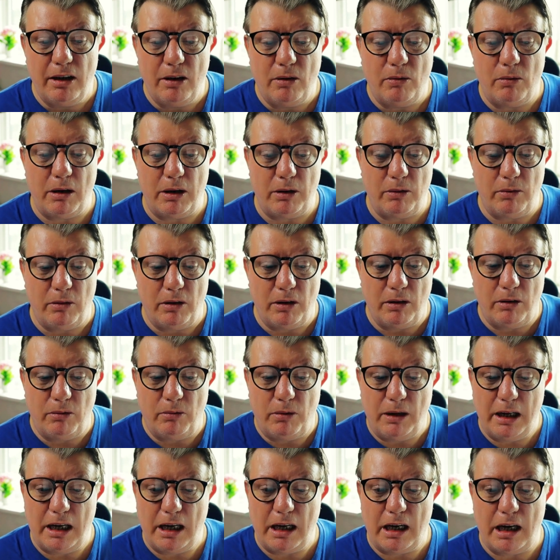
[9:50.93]
when
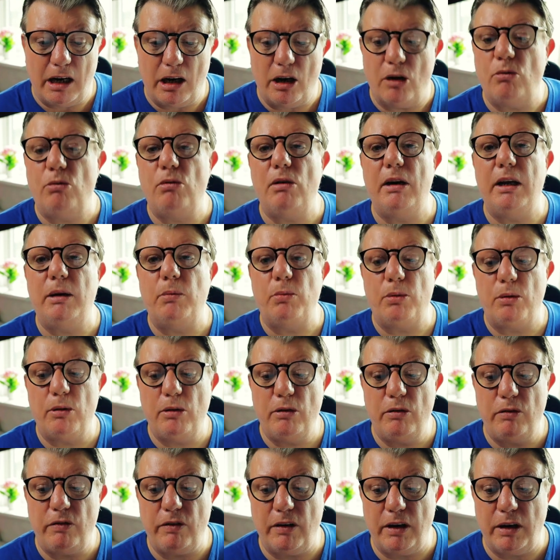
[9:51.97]
we are
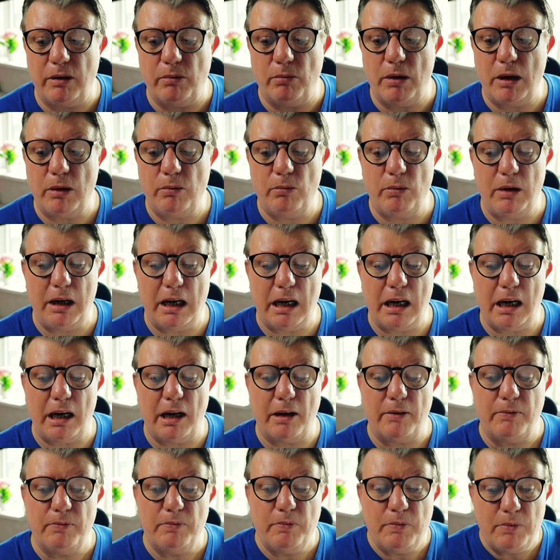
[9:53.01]
reproofing, when we
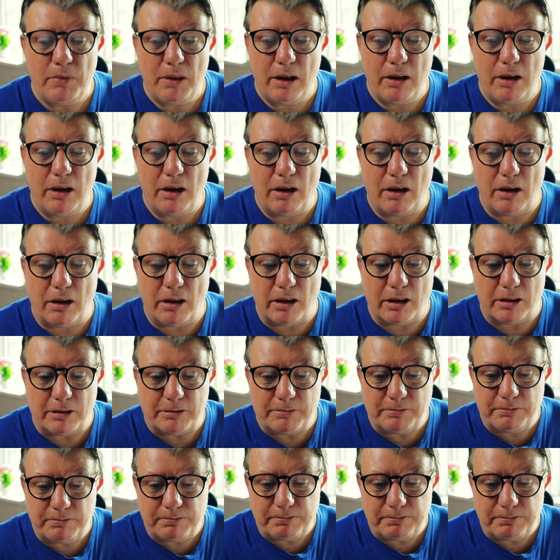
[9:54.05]
are uh,